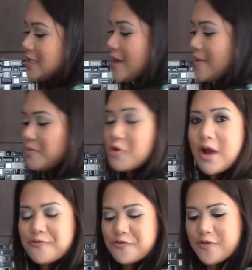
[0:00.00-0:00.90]
some
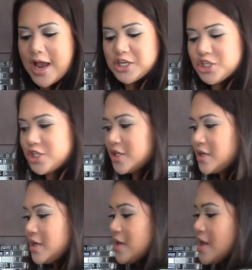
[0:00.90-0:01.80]
creme fraiche.
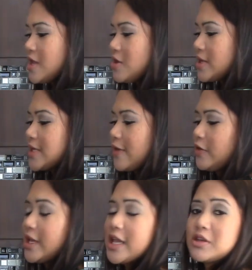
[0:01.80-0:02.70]
You can
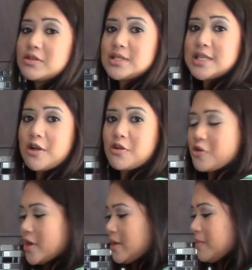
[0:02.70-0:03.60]
definitely use sour
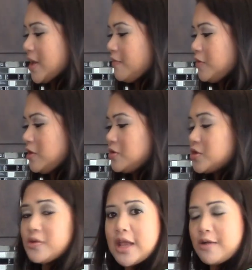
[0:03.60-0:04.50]
cream if you
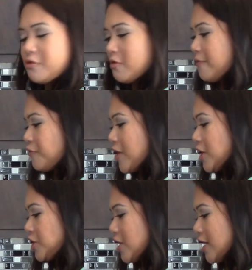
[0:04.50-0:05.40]
don't have creme
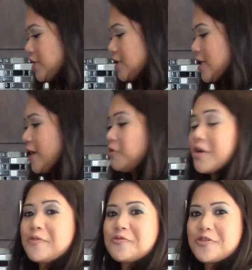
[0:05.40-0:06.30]
fraiche. I just had
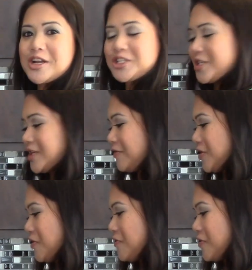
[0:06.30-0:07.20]
creme fraiche left
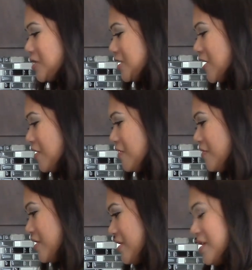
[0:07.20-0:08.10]
over, so
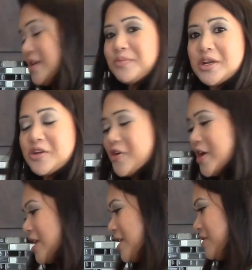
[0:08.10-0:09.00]
I'm going to go
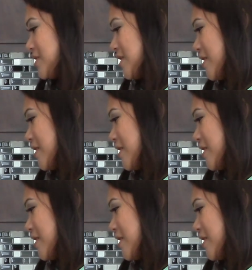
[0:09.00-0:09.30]
ahead and use it